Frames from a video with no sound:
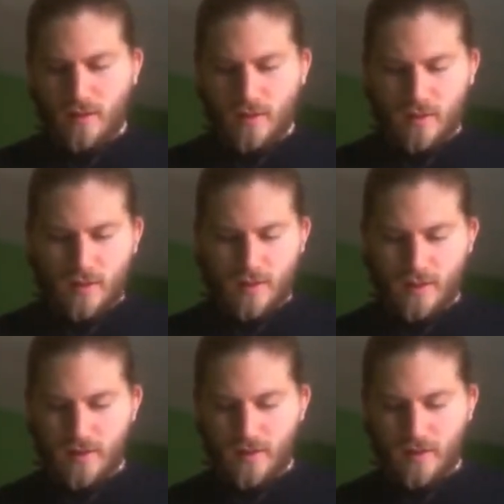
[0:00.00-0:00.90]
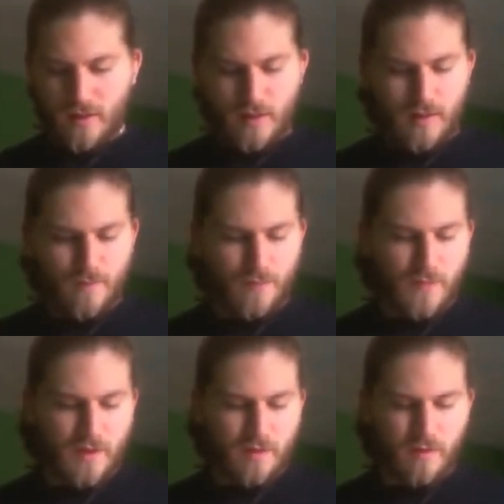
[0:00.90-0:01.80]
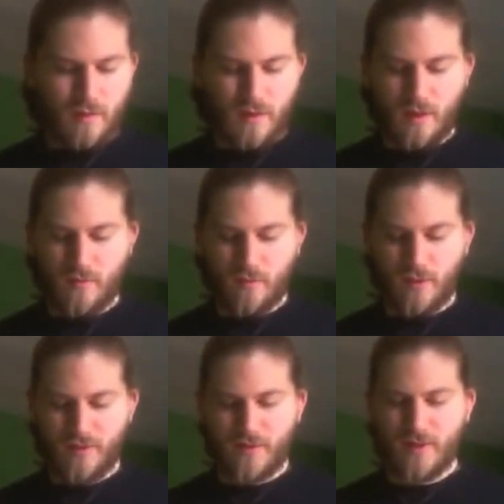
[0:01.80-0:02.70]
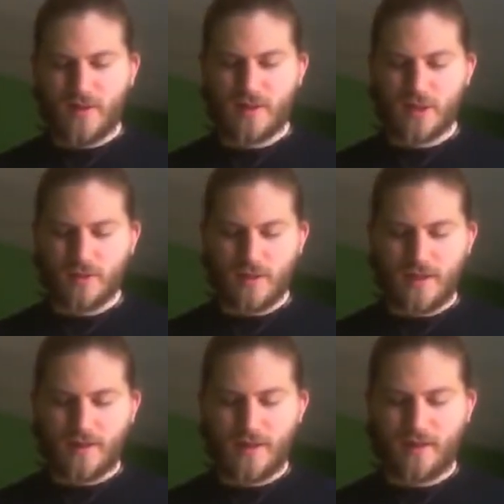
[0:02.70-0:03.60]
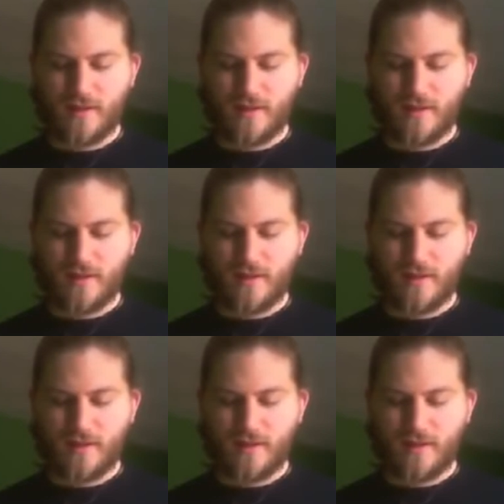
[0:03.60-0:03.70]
Yeah, even with the two-handed axe,